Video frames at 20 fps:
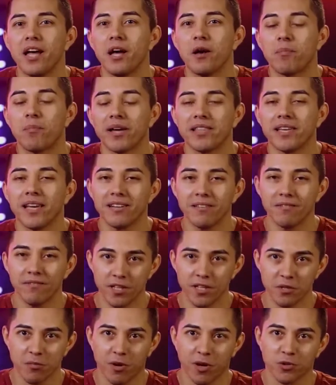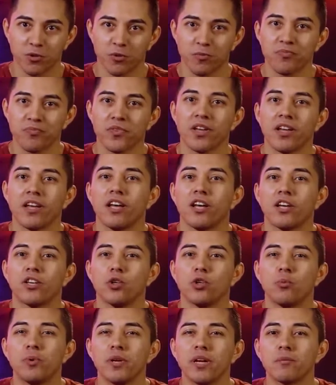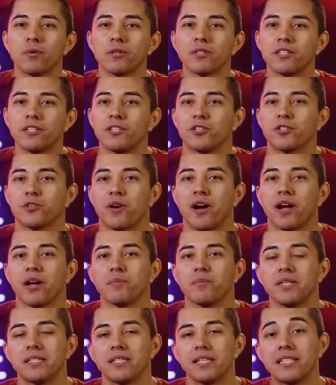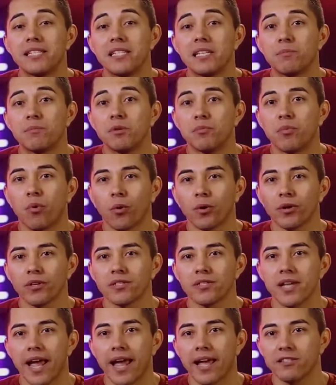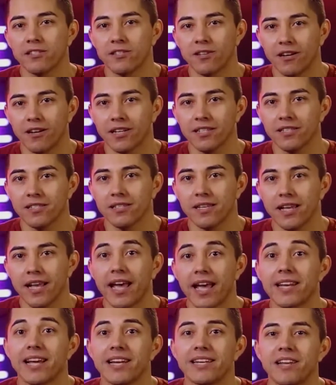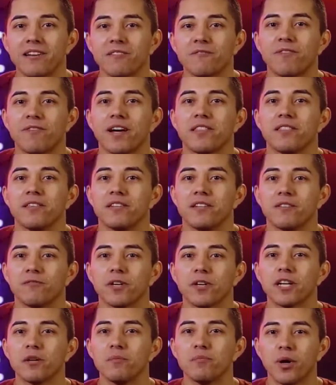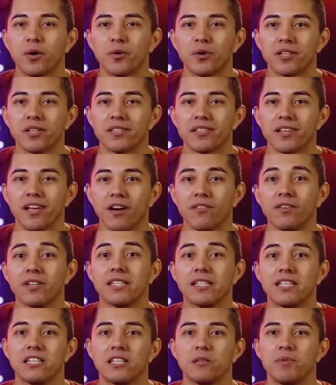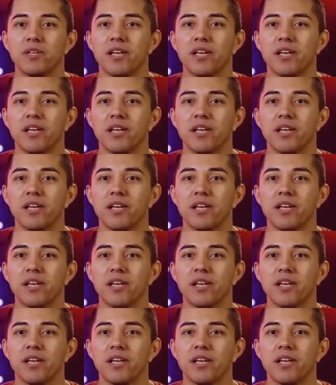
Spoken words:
By the end of this module, you'll be able to describe TCP ports and sockets and identify the different components of a TCP